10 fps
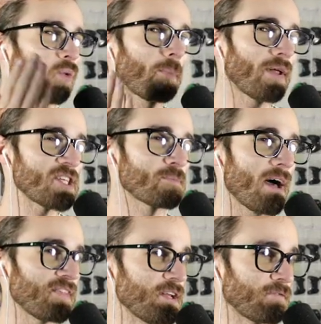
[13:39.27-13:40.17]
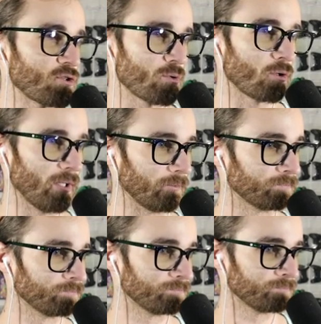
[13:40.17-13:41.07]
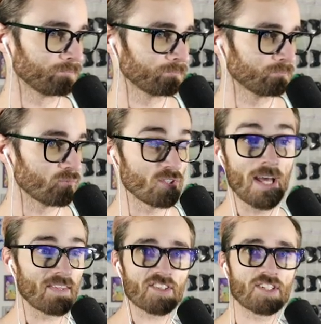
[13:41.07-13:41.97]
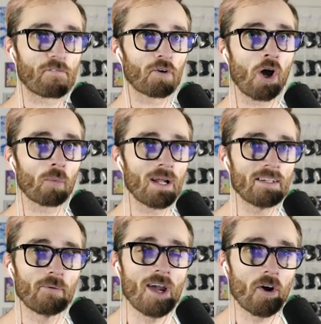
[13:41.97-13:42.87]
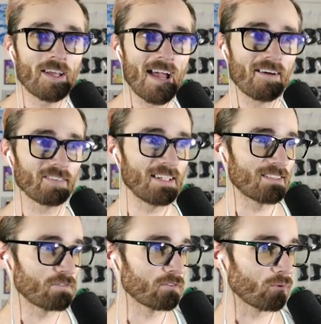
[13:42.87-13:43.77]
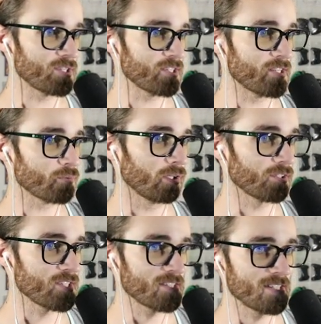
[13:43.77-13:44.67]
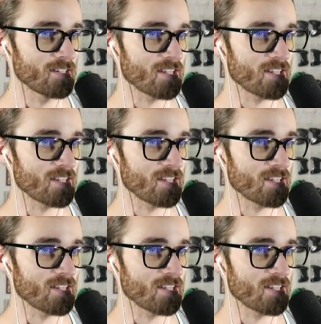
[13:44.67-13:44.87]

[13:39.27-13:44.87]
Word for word: we'll play spot the difference real quick. Okay. Yeah, that's different already. We already have like different voice lines. Well, it looks like Sandy's